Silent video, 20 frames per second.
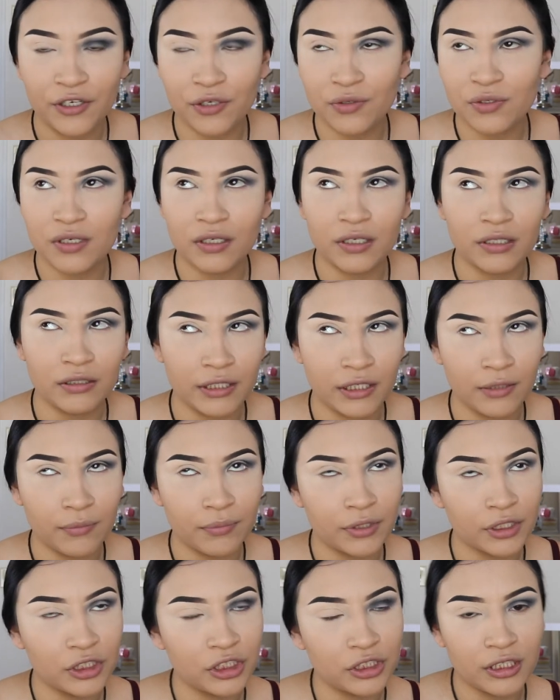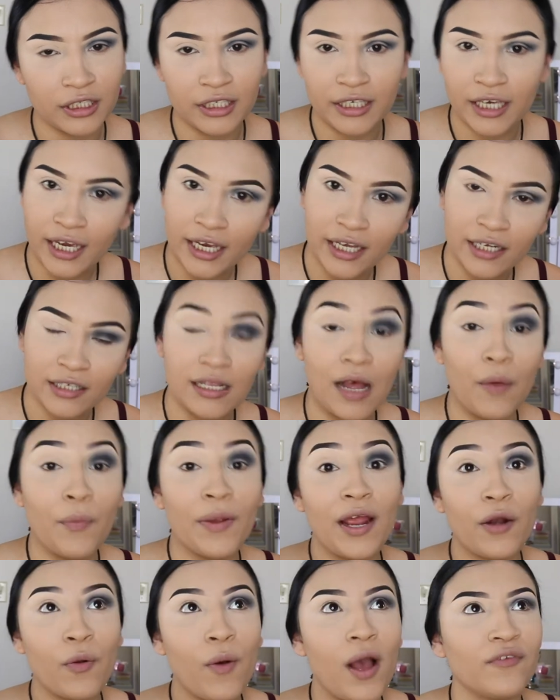Use a clean brush again. That
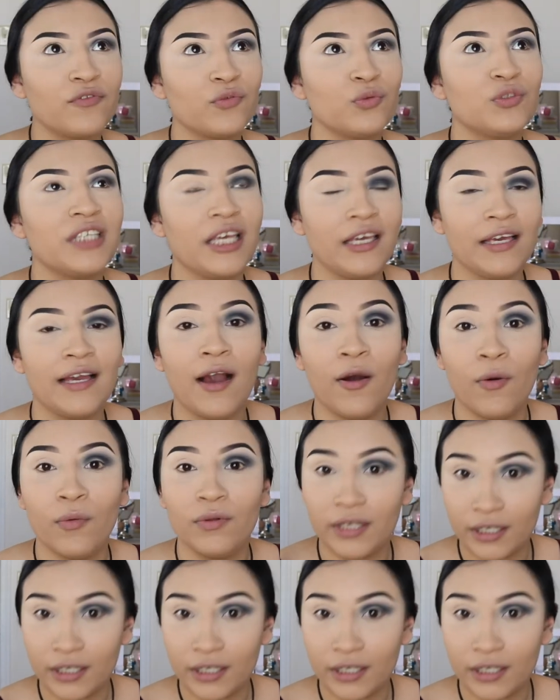way I don't have to take out,